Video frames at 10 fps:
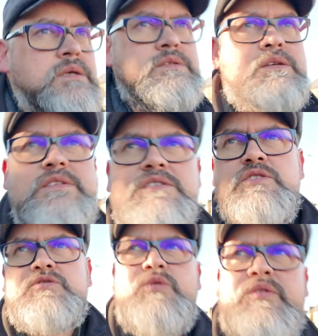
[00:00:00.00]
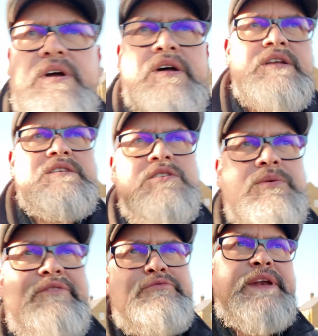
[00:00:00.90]
So this is the sort of thing I need to
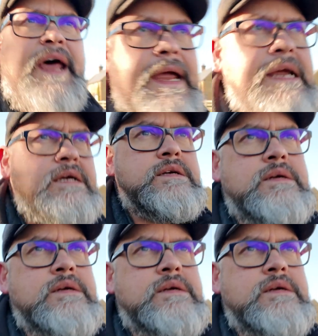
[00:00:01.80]
do every day.